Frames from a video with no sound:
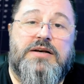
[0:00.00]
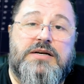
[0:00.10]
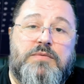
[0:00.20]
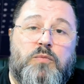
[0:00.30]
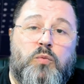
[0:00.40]

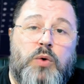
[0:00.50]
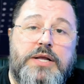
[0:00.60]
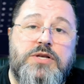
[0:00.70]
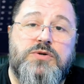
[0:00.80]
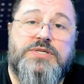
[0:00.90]
when
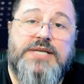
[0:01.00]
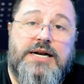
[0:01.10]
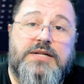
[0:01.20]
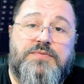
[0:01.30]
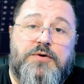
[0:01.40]
you sell
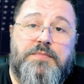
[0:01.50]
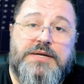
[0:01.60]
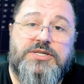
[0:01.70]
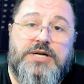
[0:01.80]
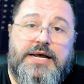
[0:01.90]
it for
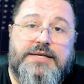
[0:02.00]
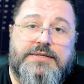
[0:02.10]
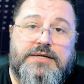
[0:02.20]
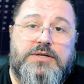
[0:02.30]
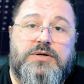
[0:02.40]
much less,
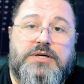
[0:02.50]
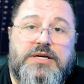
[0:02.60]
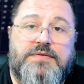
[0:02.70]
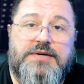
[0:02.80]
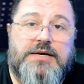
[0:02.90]
you're
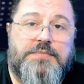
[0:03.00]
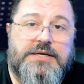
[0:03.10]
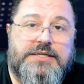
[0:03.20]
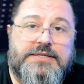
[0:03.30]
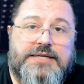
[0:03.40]
giving a big
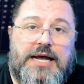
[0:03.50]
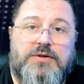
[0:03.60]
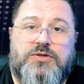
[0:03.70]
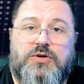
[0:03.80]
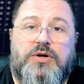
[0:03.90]
discount.
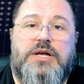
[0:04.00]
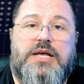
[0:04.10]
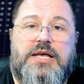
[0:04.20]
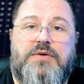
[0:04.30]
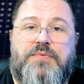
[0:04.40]
So
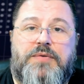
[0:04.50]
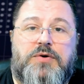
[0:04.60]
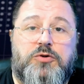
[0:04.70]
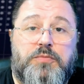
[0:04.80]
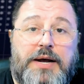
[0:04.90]
if I want
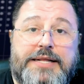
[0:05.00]
to buy the